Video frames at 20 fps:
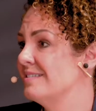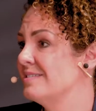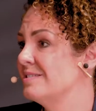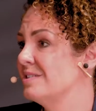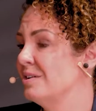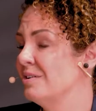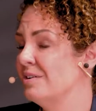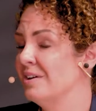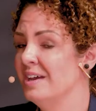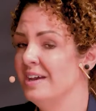
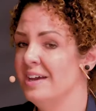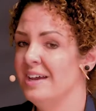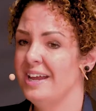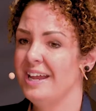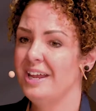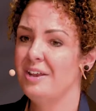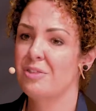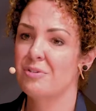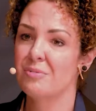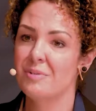So
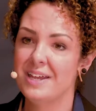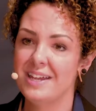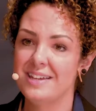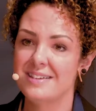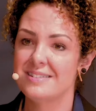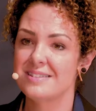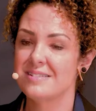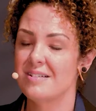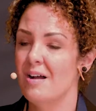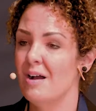in 3
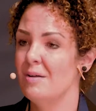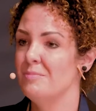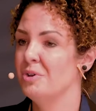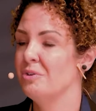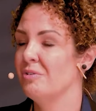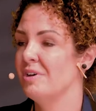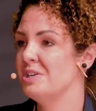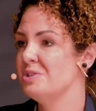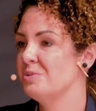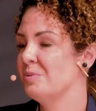years' time, you're
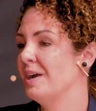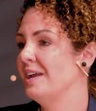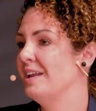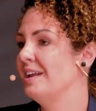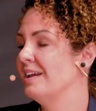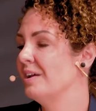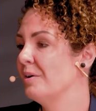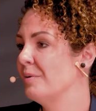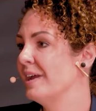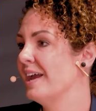
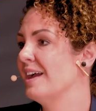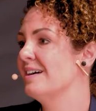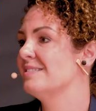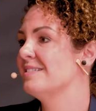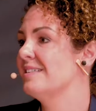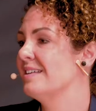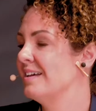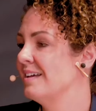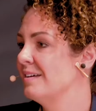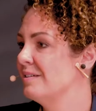graduating, going out
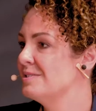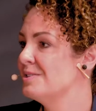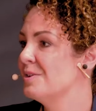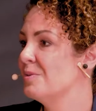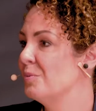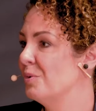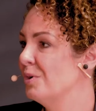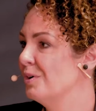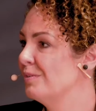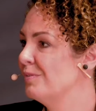to the
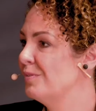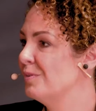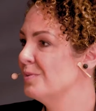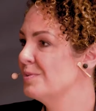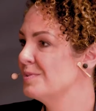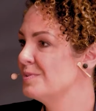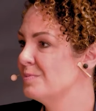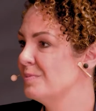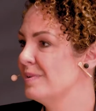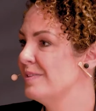
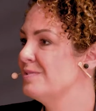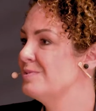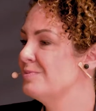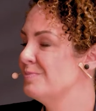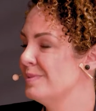workforce with